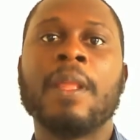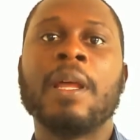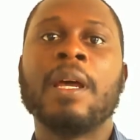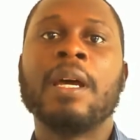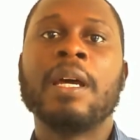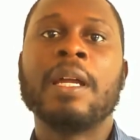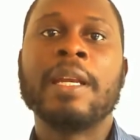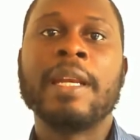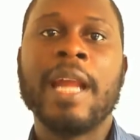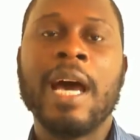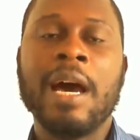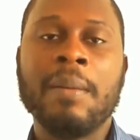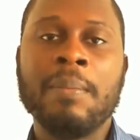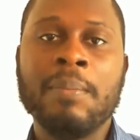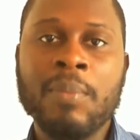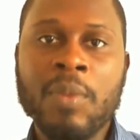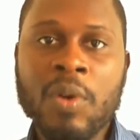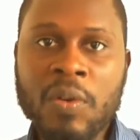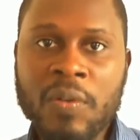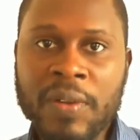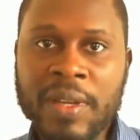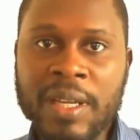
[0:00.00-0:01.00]
Now,
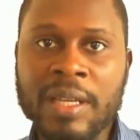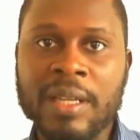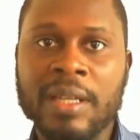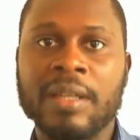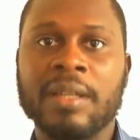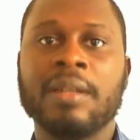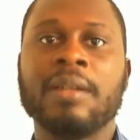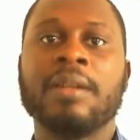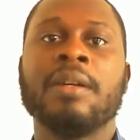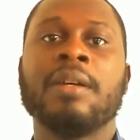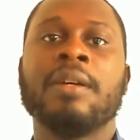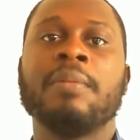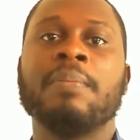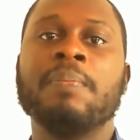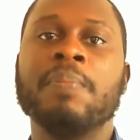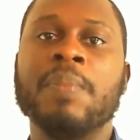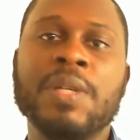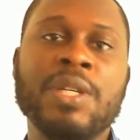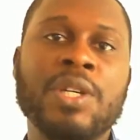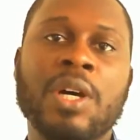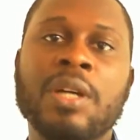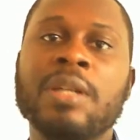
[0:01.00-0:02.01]
moving
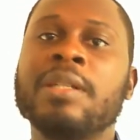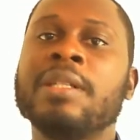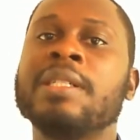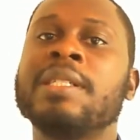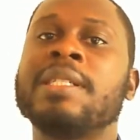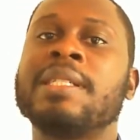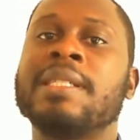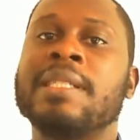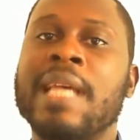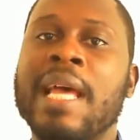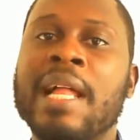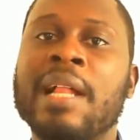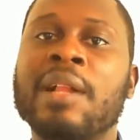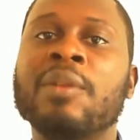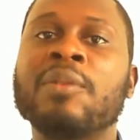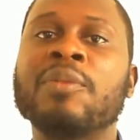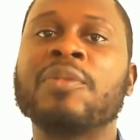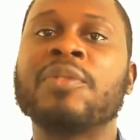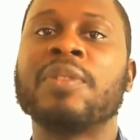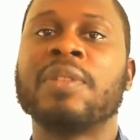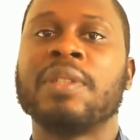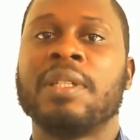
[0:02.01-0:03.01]
beyond
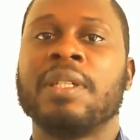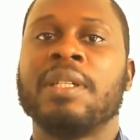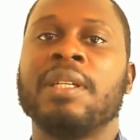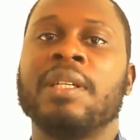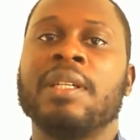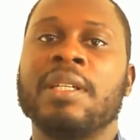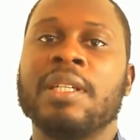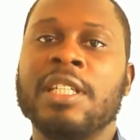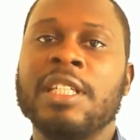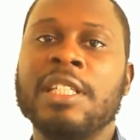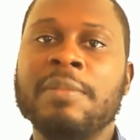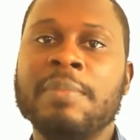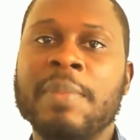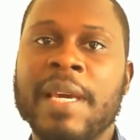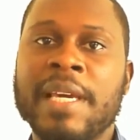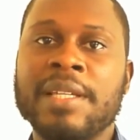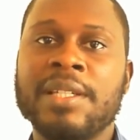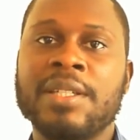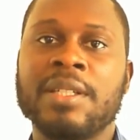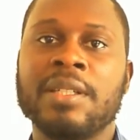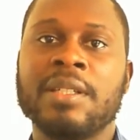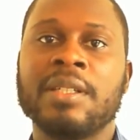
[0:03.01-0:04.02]

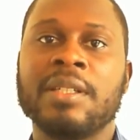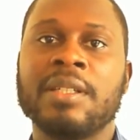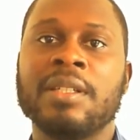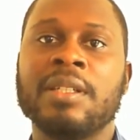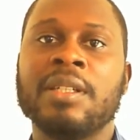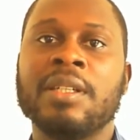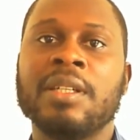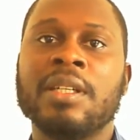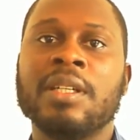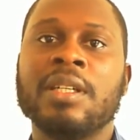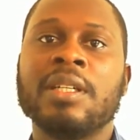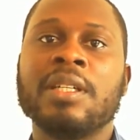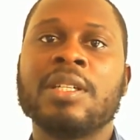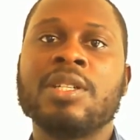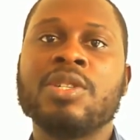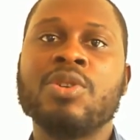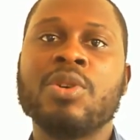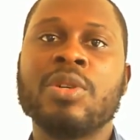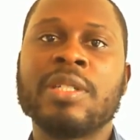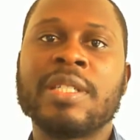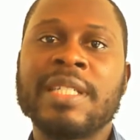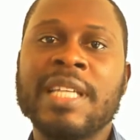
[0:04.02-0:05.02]
self-image,
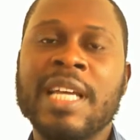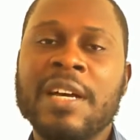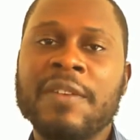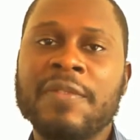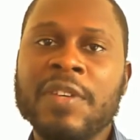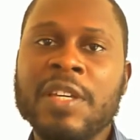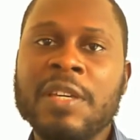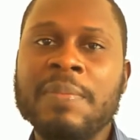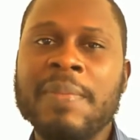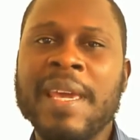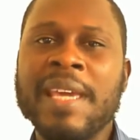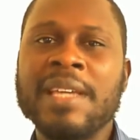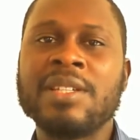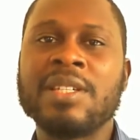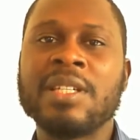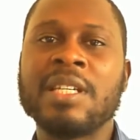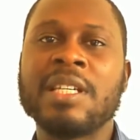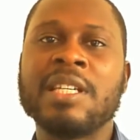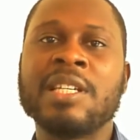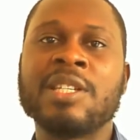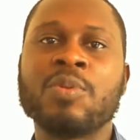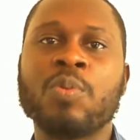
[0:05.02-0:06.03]
your self-image
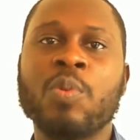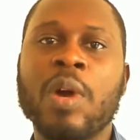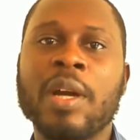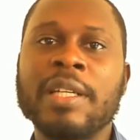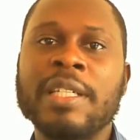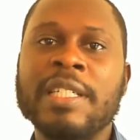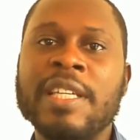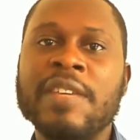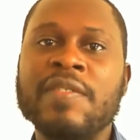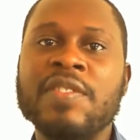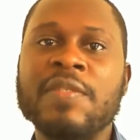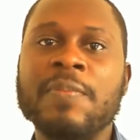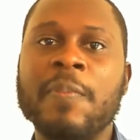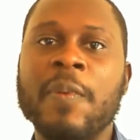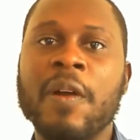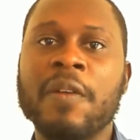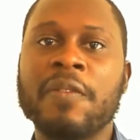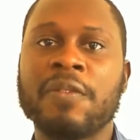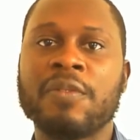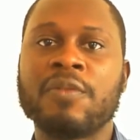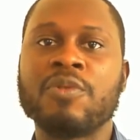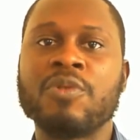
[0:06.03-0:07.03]
is what gives
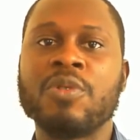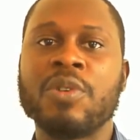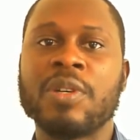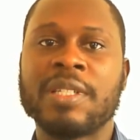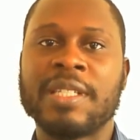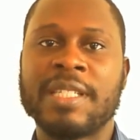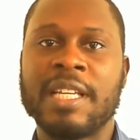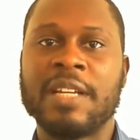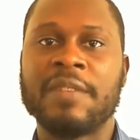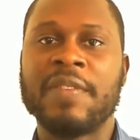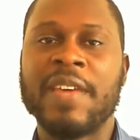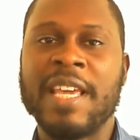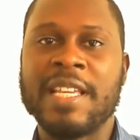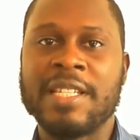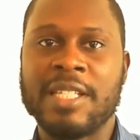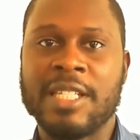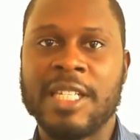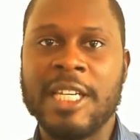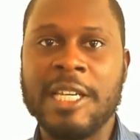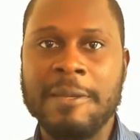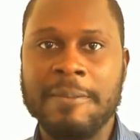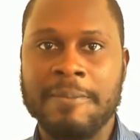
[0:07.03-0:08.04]
birth to your
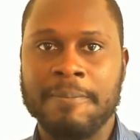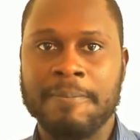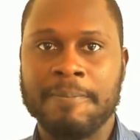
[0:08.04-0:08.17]
self-esteem.